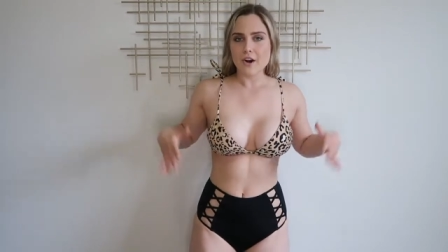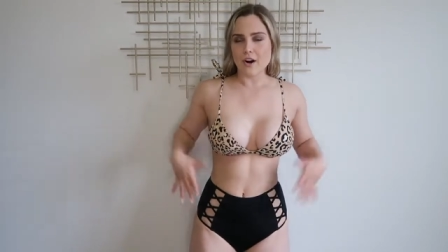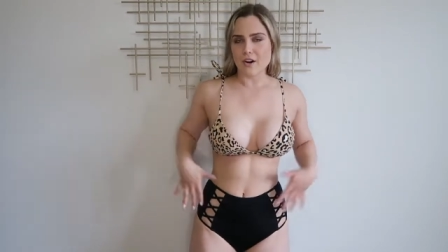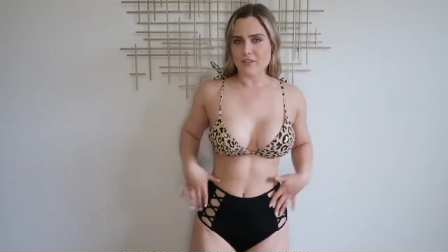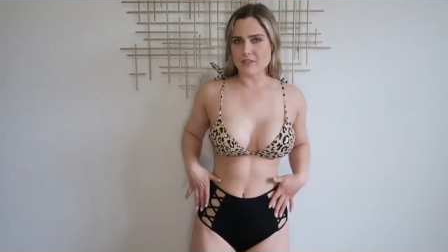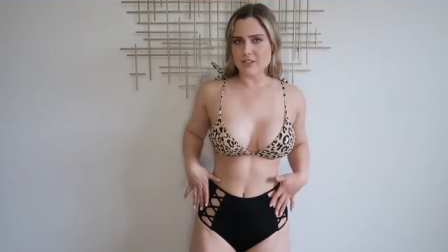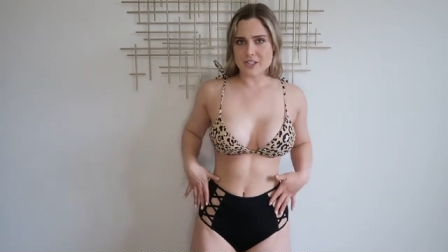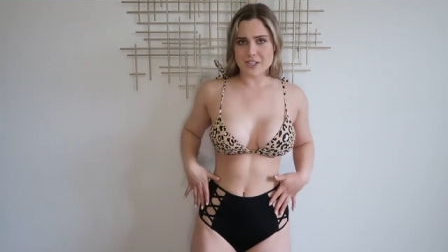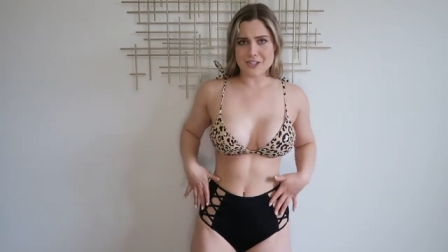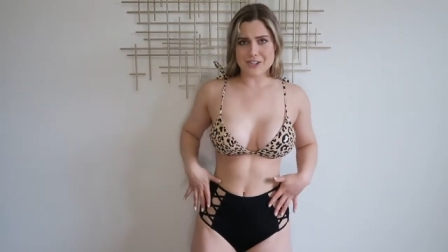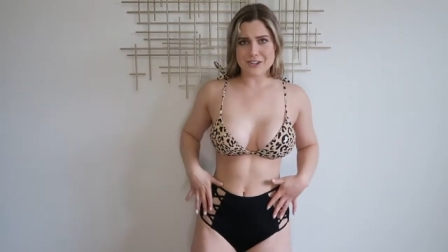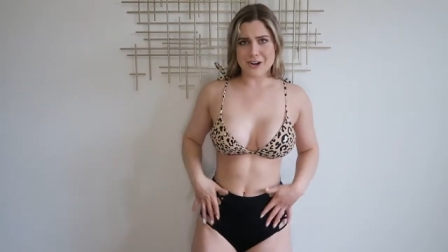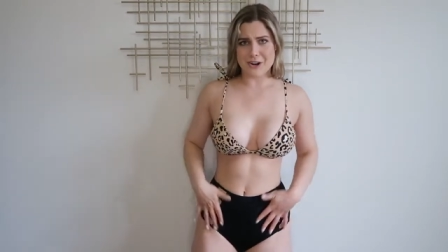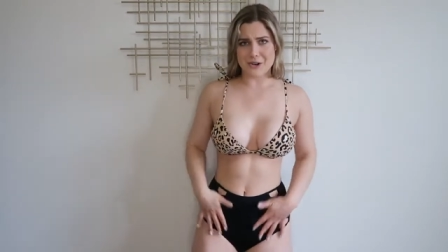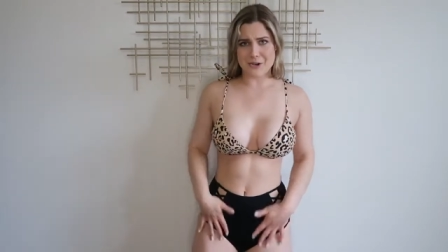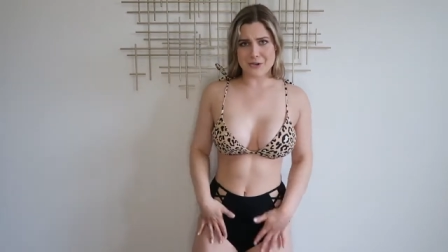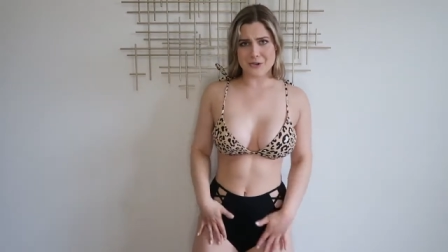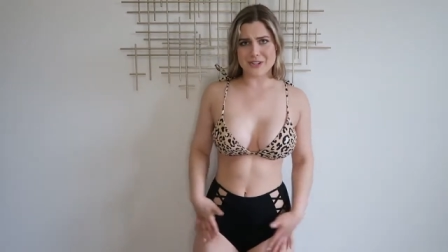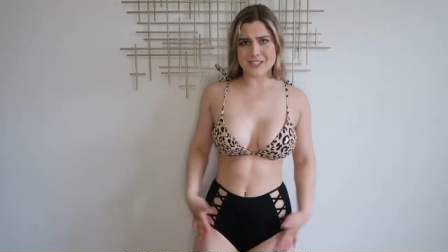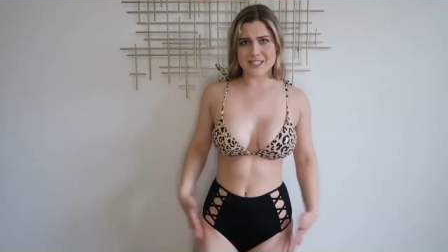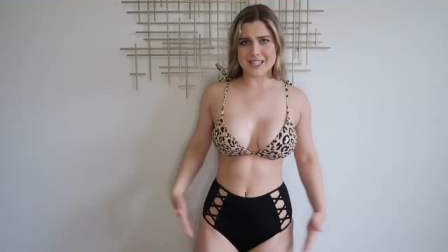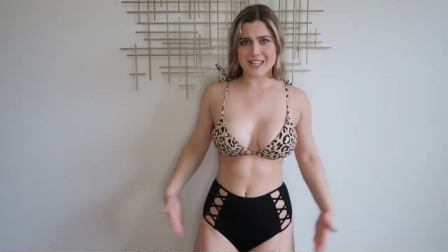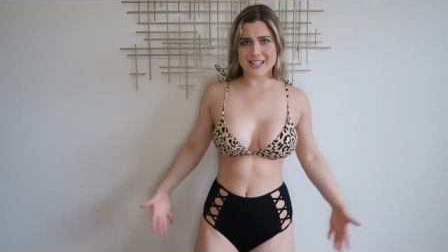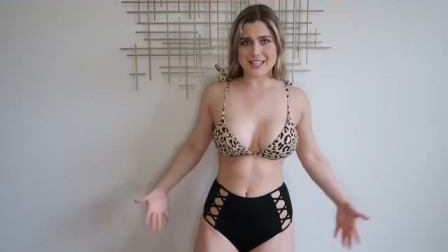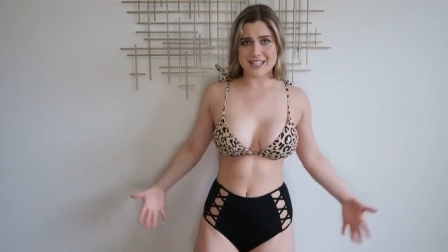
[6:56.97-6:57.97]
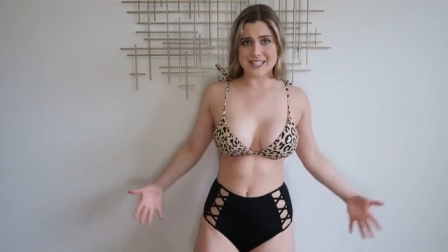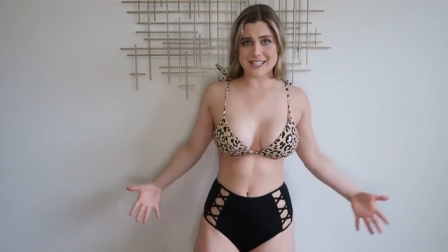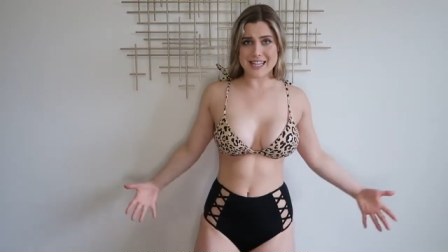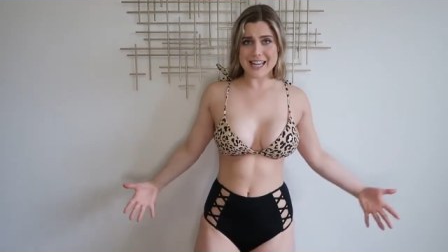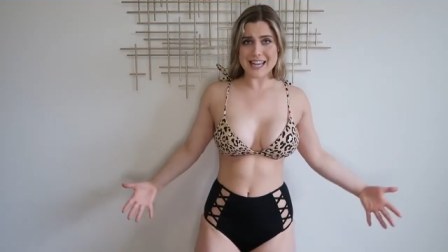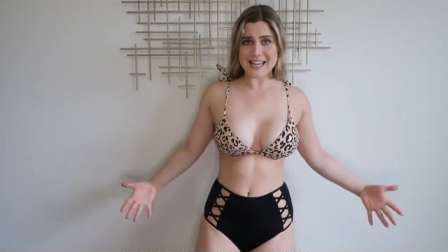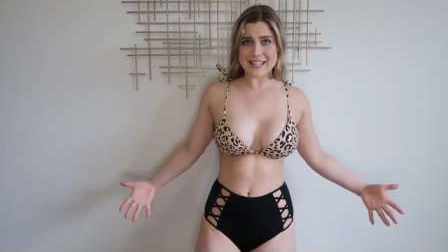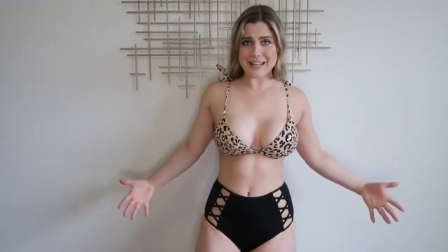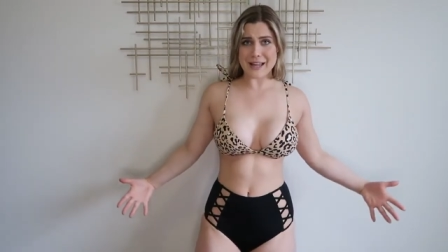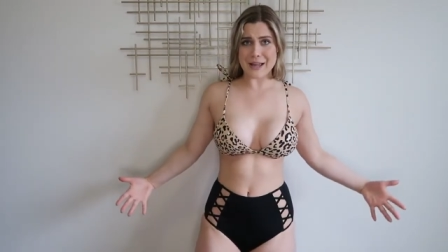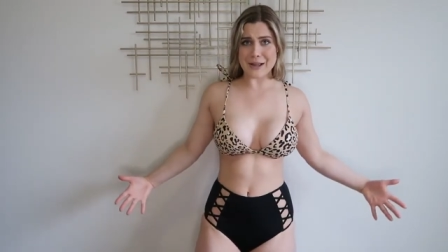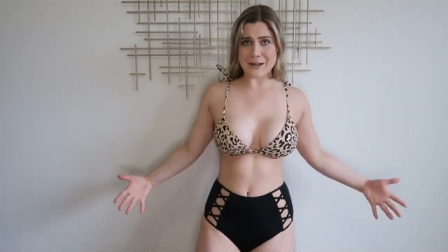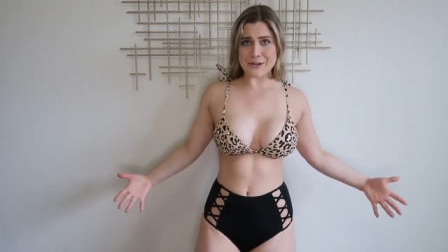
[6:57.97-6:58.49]
Obviously not going to get the
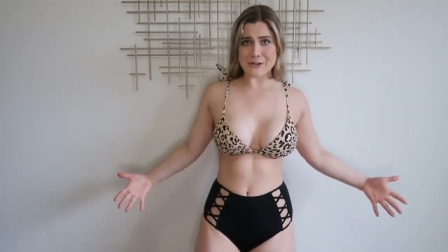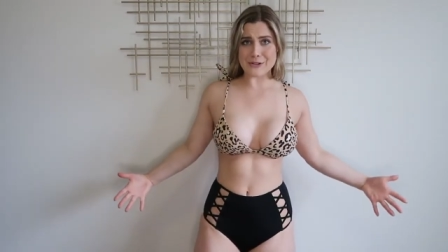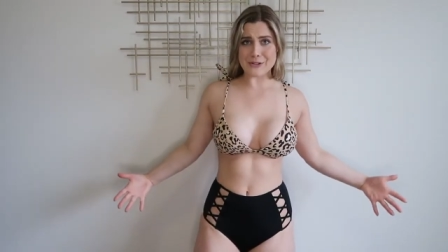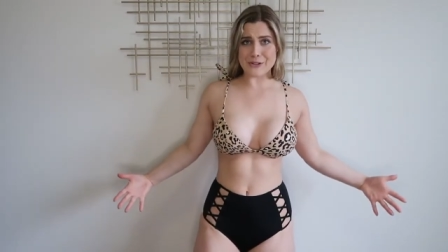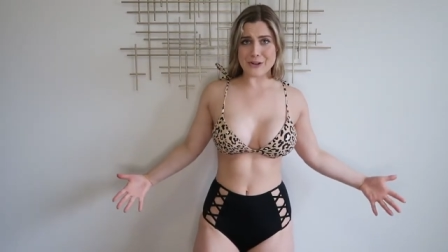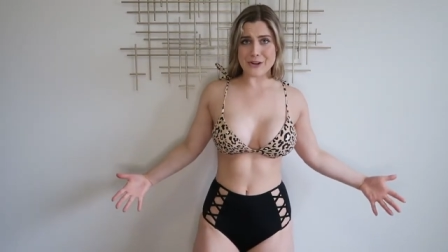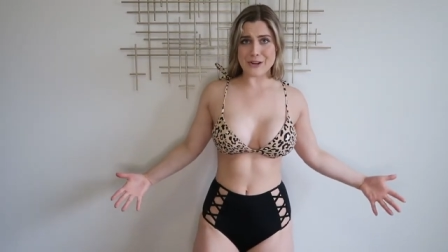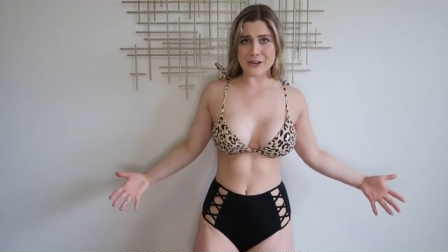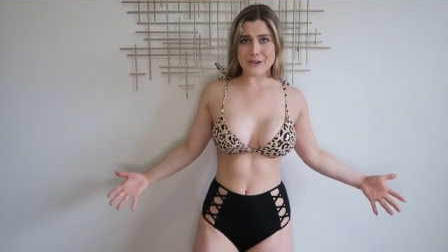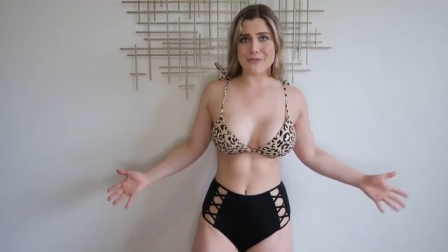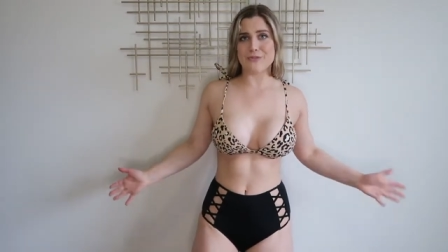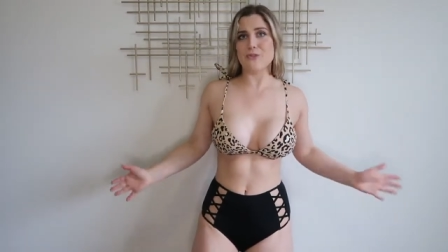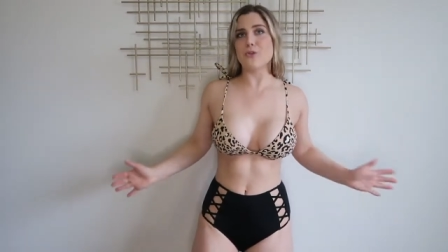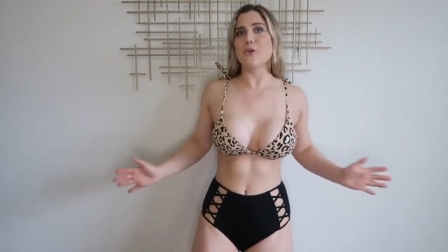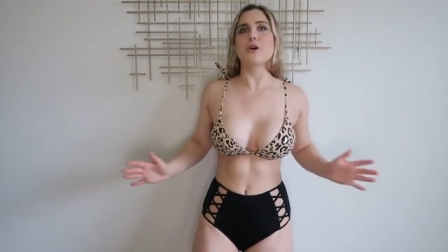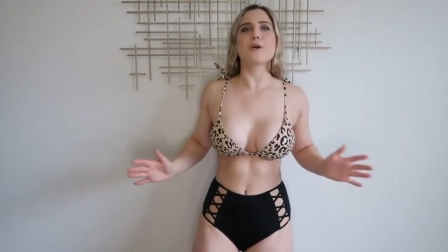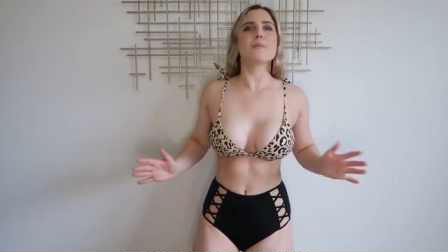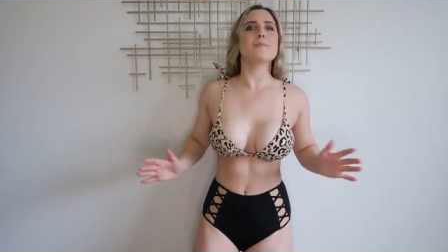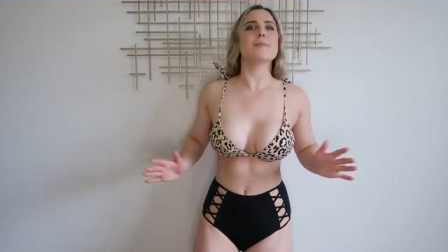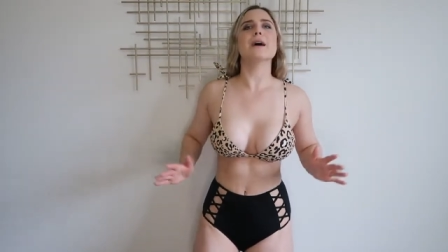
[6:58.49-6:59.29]
tan line you're looking for,